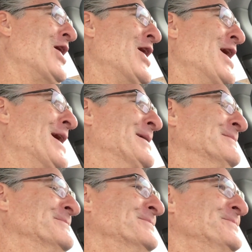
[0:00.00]

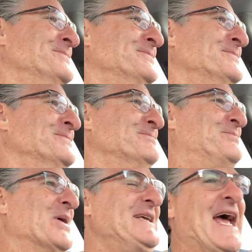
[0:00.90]
Um,
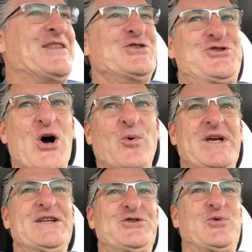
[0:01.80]
but yeah, the
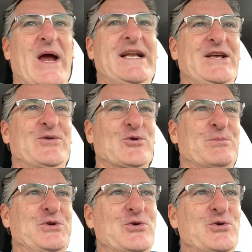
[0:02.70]
joke in the trading group,